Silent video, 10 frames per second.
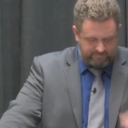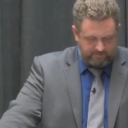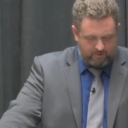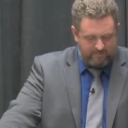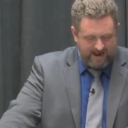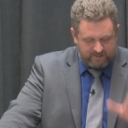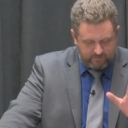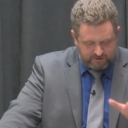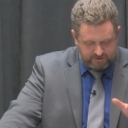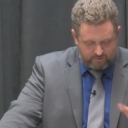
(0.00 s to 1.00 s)
going back to
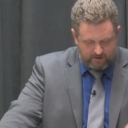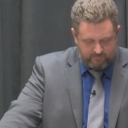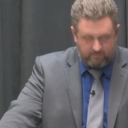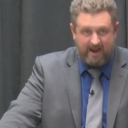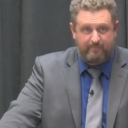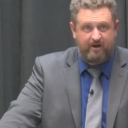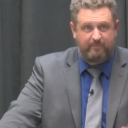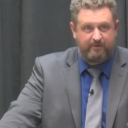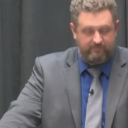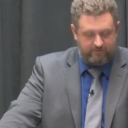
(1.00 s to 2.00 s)
our story, we'll wrap it up
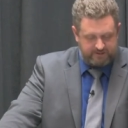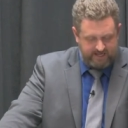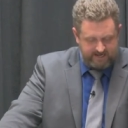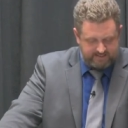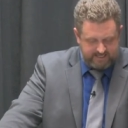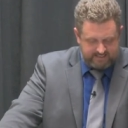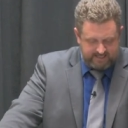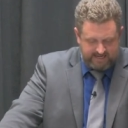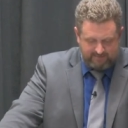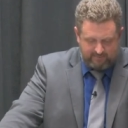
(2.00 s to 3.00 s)
here in verse 8. It says, And
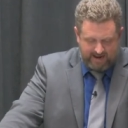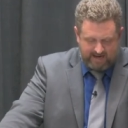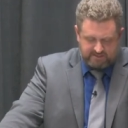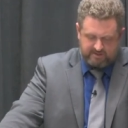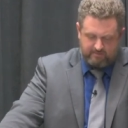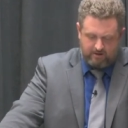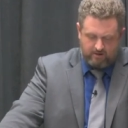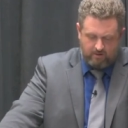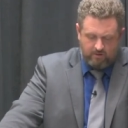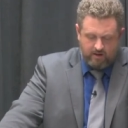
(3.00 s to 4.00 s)
it came to pass in the
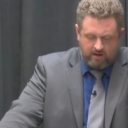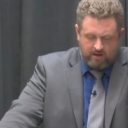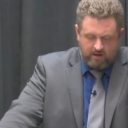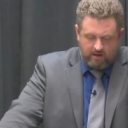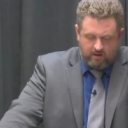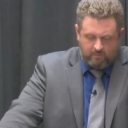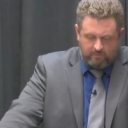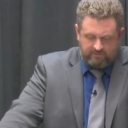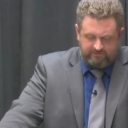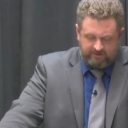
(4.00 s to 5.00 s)
morrow,
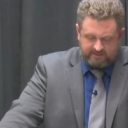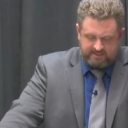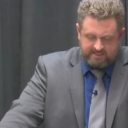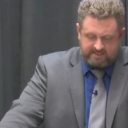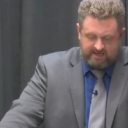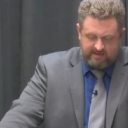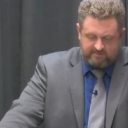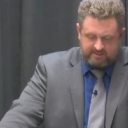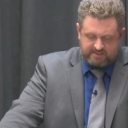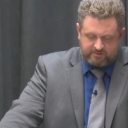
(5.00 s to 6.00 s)
when the Philistines came
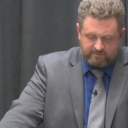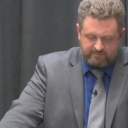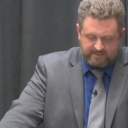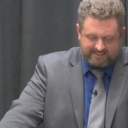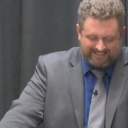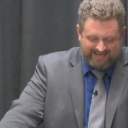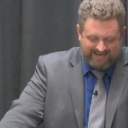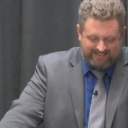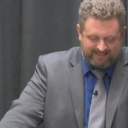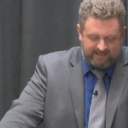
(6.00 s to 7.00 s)
to strip the
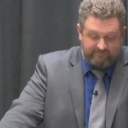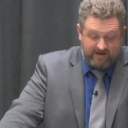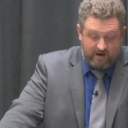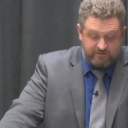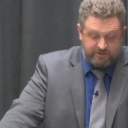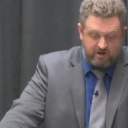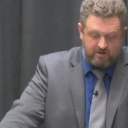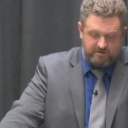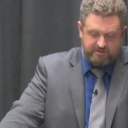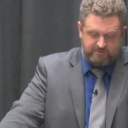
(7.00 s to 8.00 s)
slain, that they found Saul
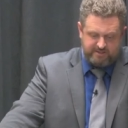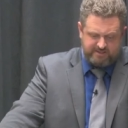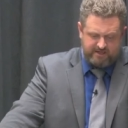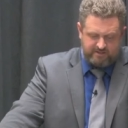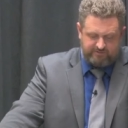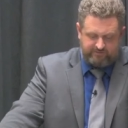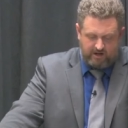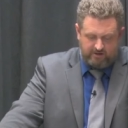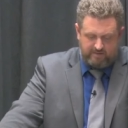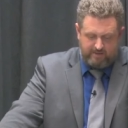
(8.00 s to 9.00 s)
and his three sons
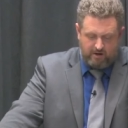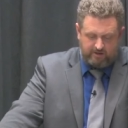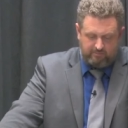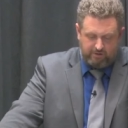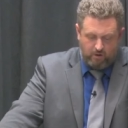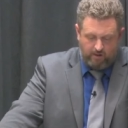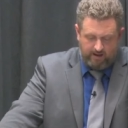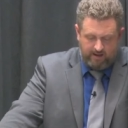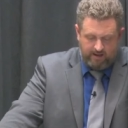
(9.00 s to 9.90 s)
fallen in Mount Gilboa.